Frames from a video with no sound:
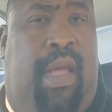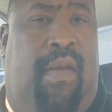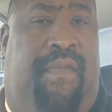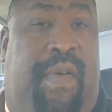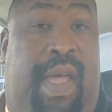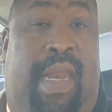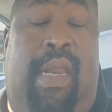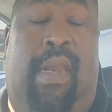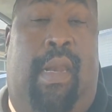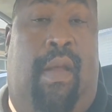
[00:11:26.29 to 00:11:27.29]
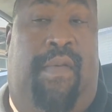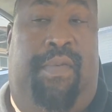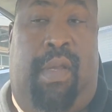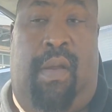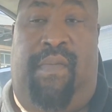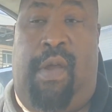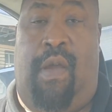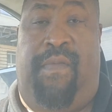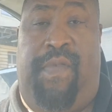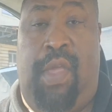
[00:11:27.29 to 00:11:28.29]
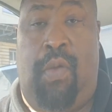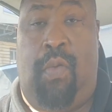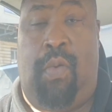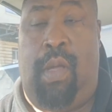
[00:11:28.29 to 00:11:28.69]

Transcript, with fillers: underfunded and they're, they're very few